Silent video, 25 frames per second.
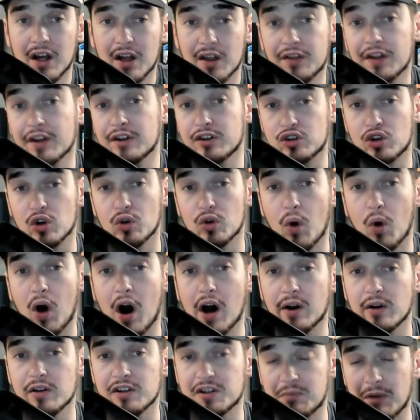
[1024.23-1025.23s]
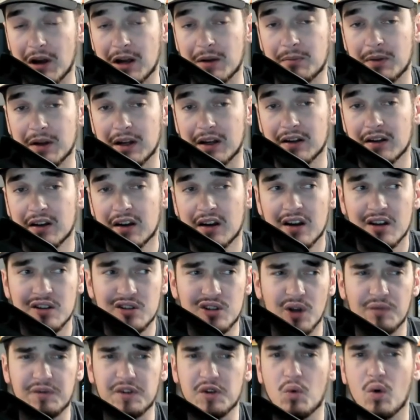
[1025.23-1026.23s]
than Drew Waters may be.
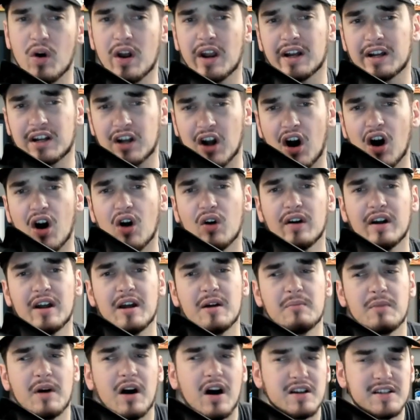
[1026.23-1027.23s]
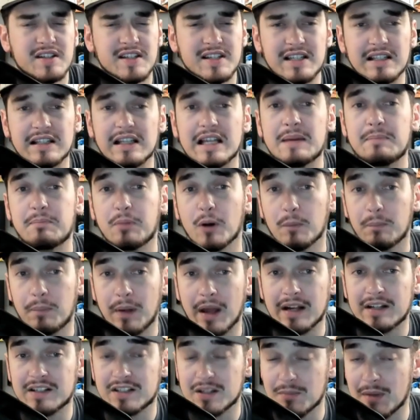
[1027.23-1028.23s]
So if you want to call him a sleeper
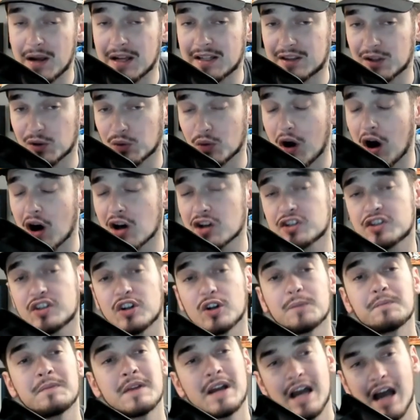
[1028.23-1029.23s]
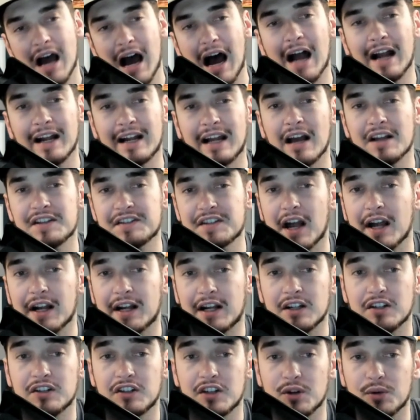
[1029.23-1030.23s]
pick to make the roster, I guess I
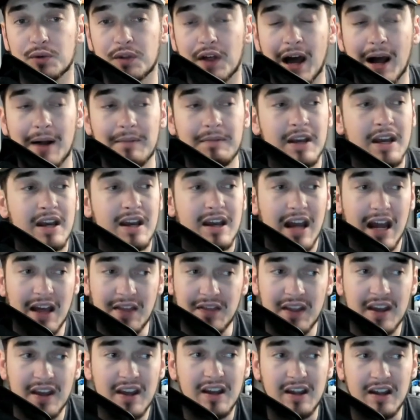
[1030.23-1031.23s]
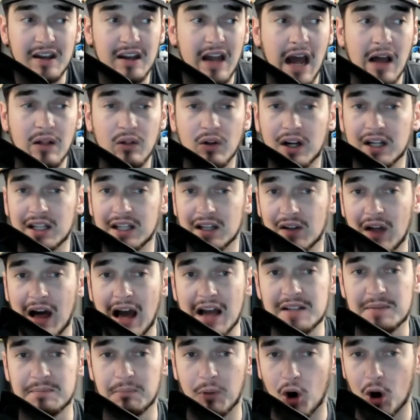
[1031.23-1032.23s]
could do that. And then I look at the
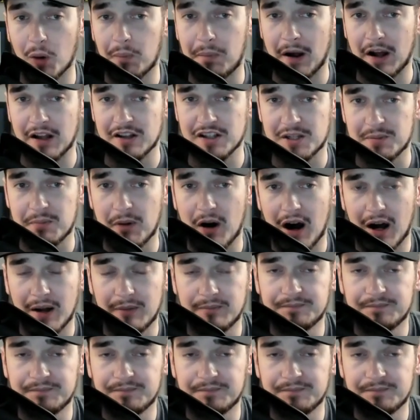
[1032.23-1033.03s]
last bullpen spot.